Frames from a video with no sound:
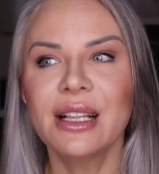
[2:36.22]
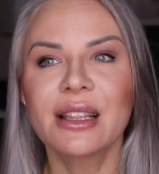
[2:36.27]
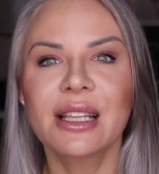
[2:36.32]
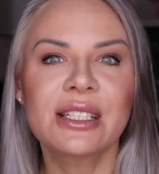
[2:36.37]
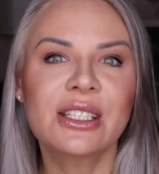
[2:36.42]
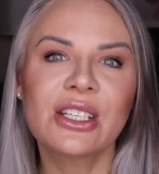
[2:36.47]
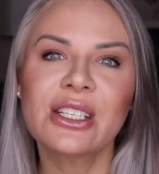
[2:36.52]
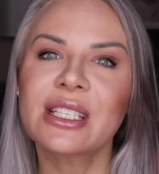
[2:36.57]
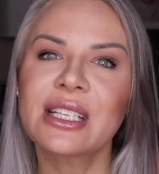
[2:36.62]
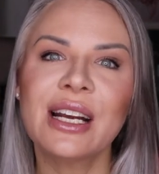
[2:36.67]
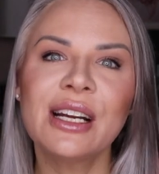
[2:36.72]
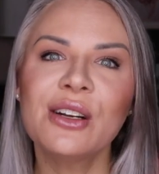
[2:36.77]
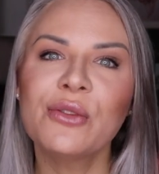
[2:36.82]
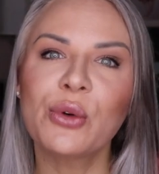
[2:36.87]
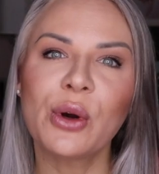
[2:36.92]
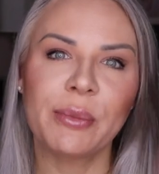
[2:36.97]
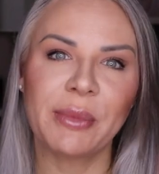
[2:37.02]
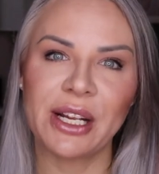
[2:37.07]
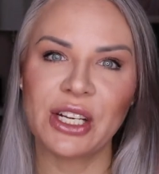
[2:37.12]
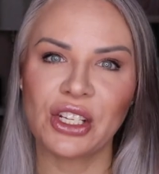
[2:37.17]
that's just kind of
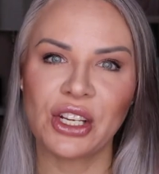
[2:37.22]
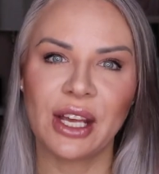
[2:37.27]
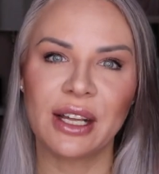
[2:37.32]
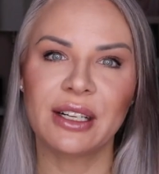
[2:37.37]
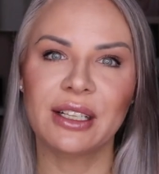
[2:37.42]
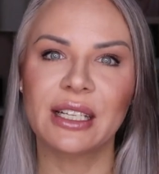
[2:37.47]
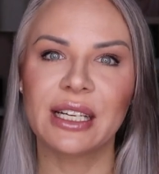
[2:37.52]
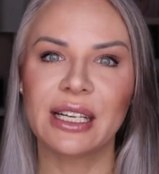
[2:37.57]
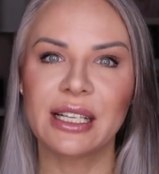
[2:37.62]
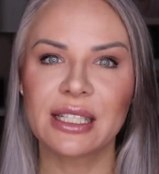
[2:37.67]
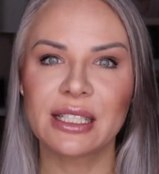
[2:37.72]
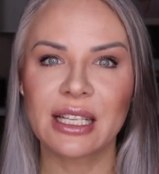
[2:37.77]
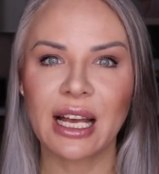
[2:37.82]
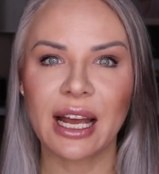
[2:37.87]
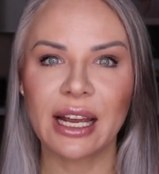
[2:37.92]
what my channel is.